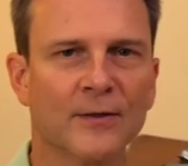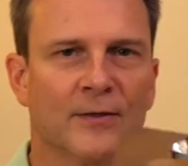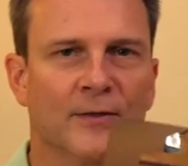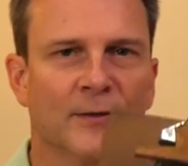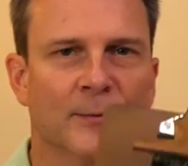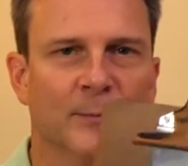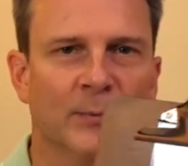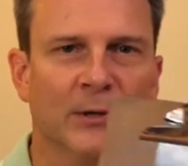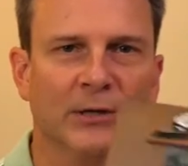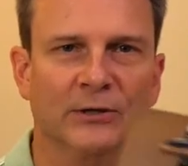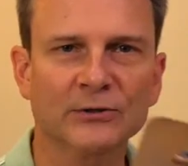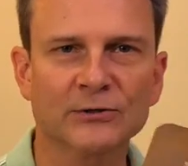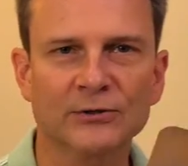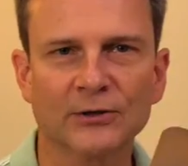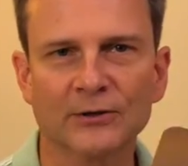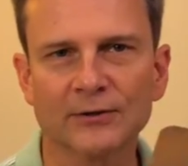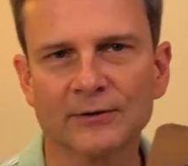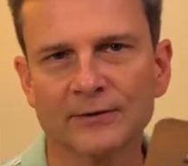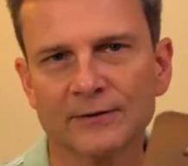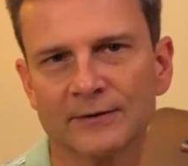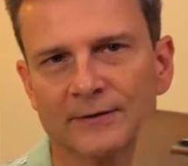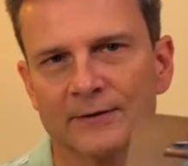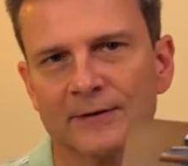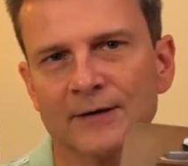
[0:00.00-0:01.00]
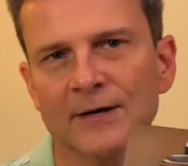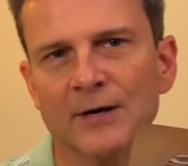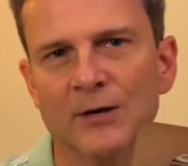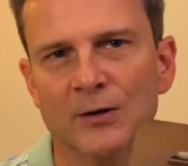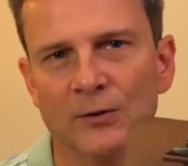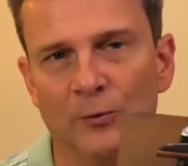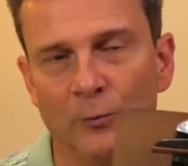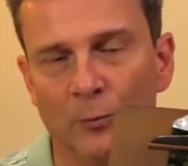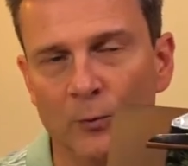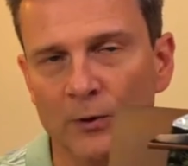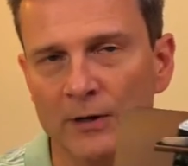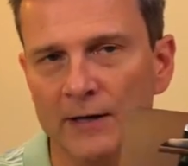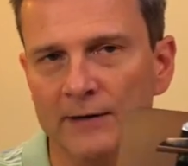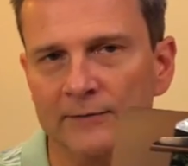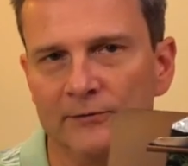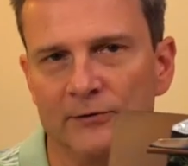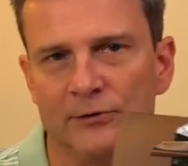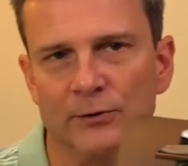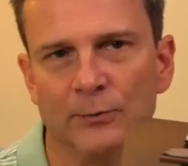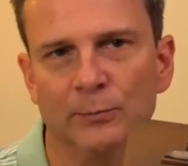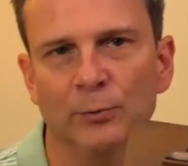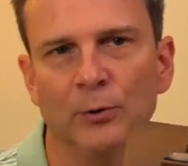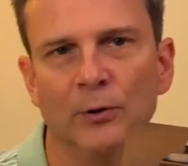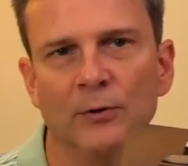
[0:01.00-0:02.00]
the picture. Whatever
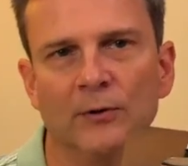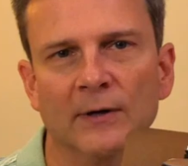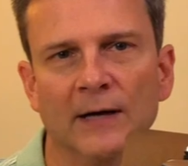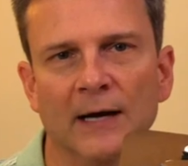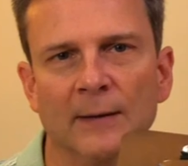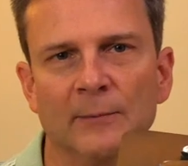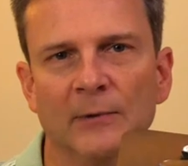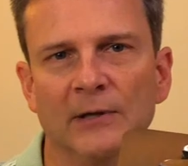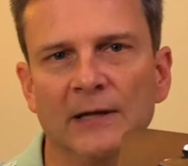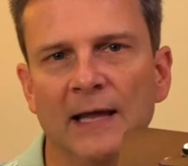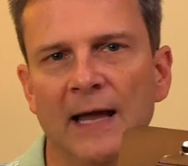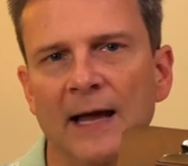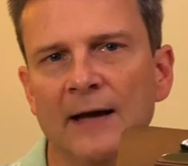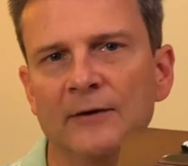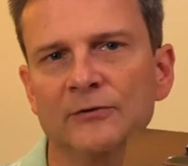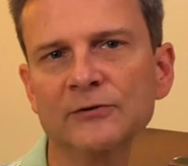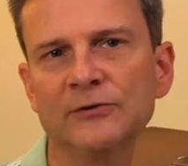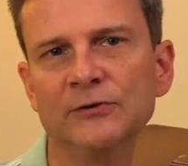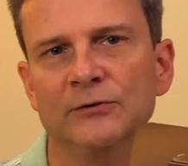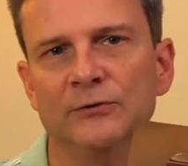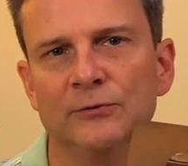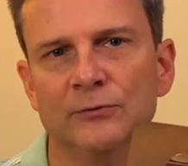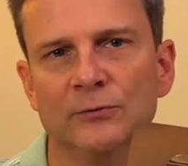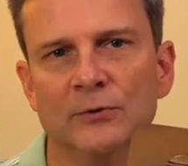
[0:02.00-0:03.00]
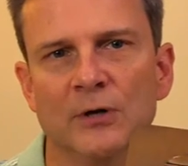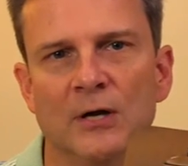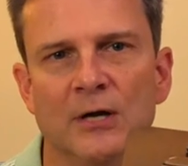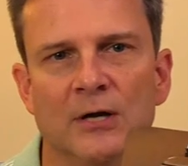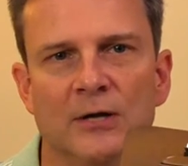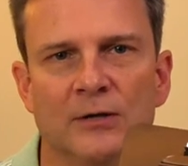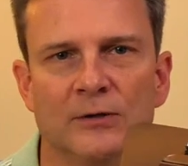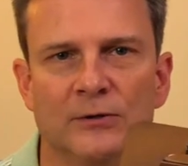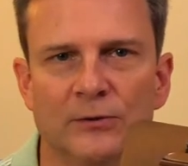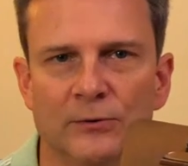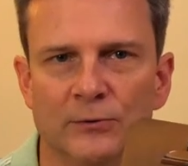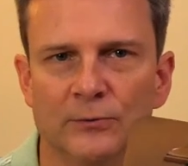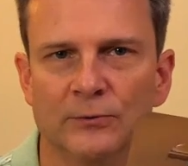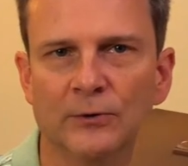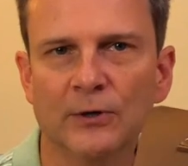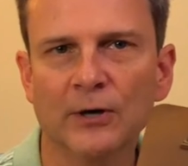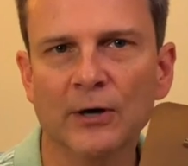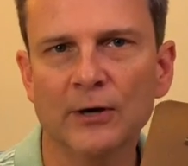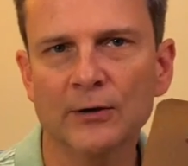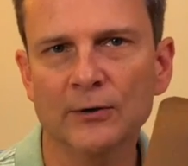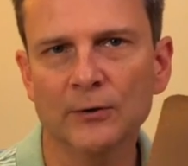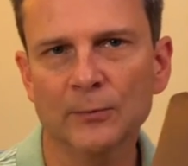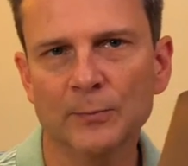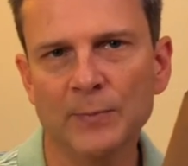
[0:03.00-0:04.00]
your program allows you to
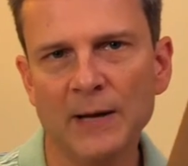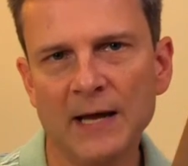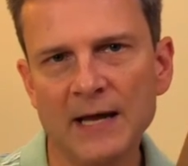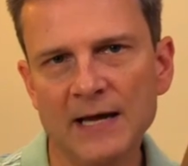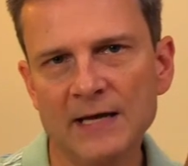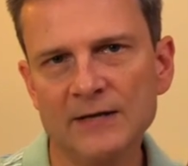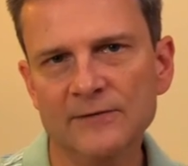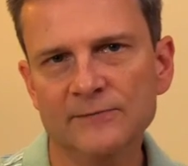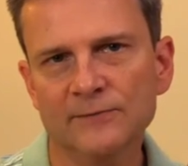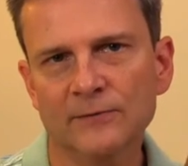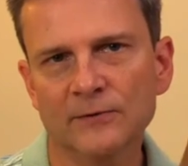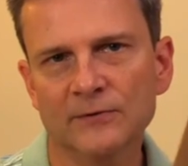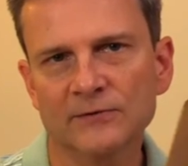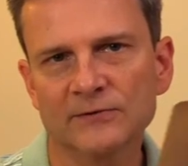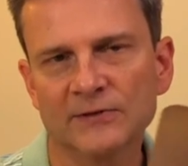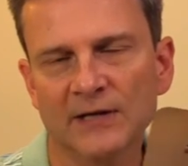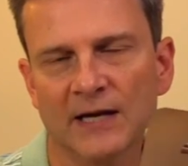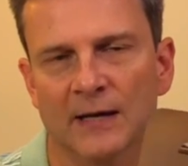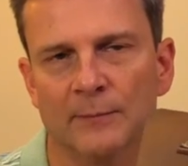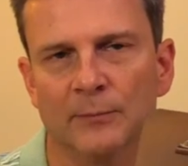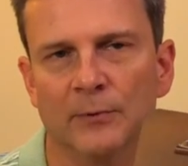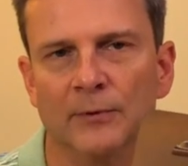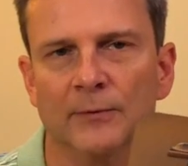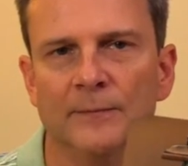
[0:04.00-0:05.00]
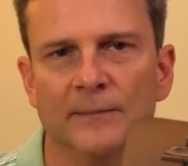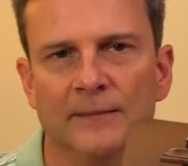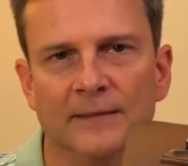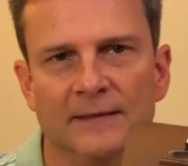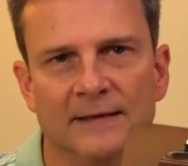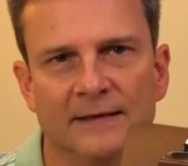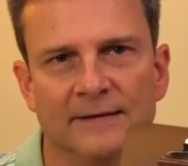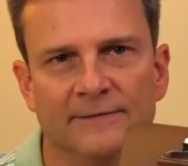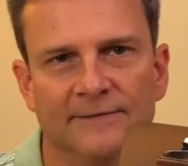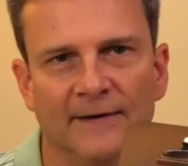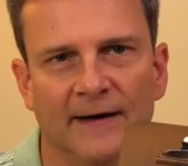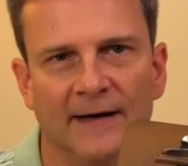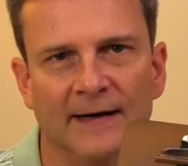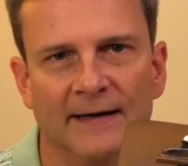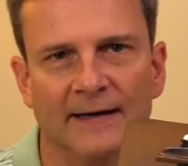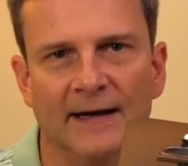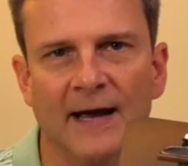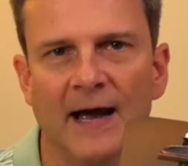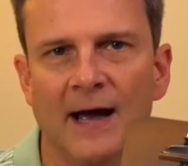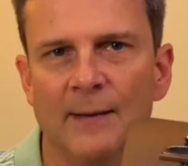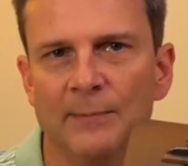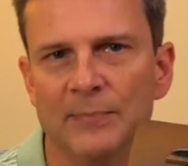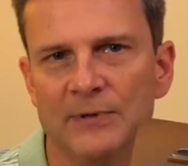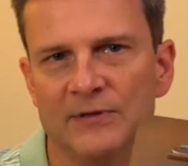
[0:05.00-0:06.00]
cut or paste, for example. If I
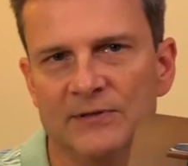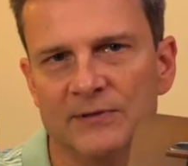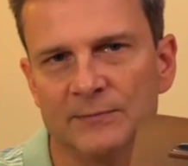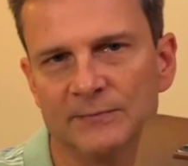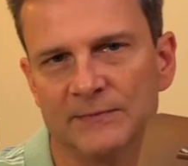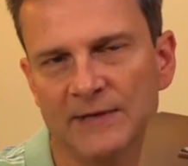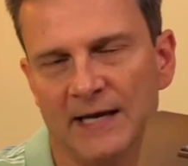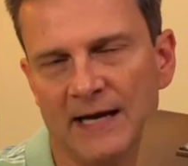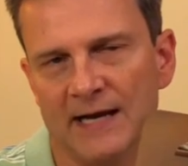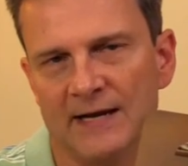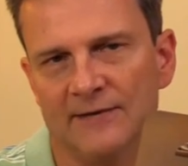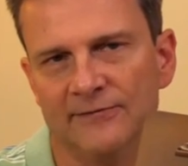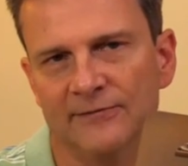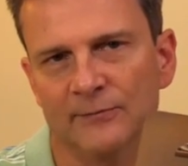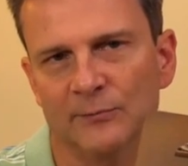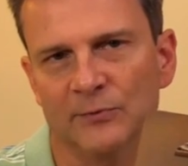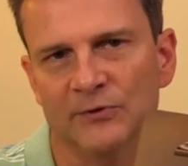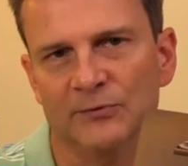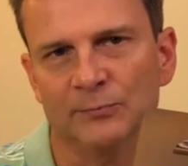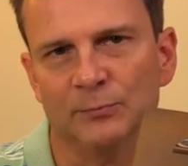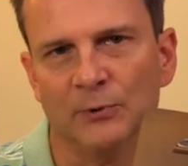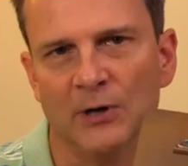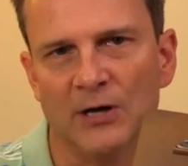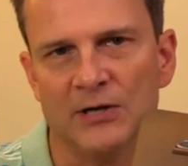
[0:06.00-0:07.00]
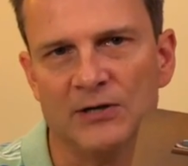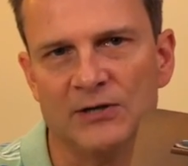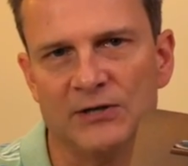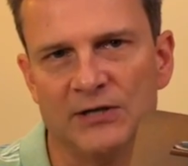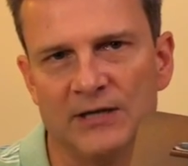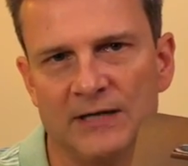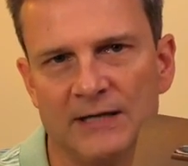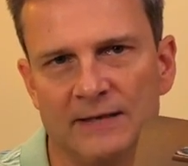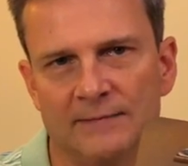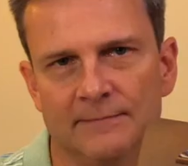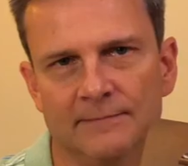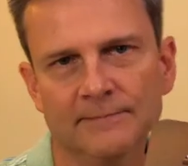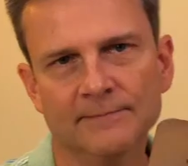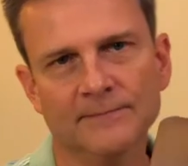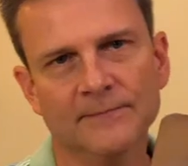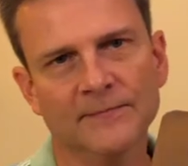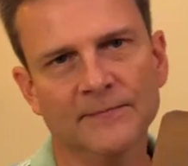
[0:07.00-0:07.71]
copy some data from a spreadsheet,